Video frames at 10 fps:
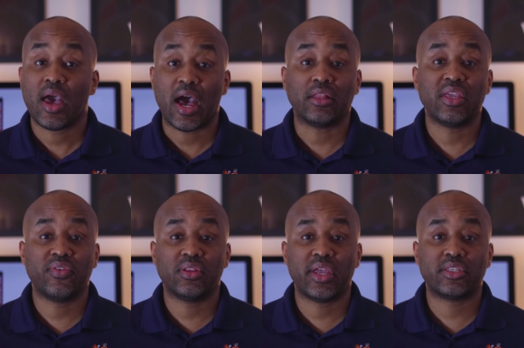I'll leave a
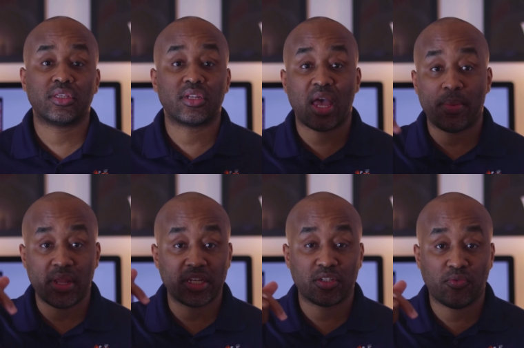link to the
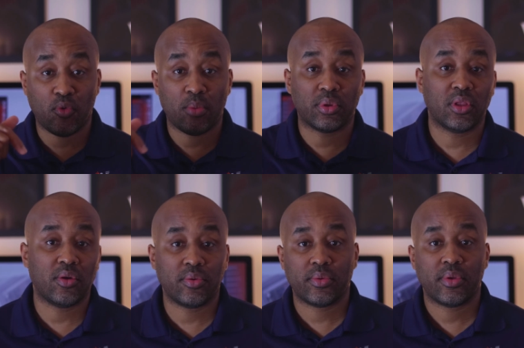nomination form below,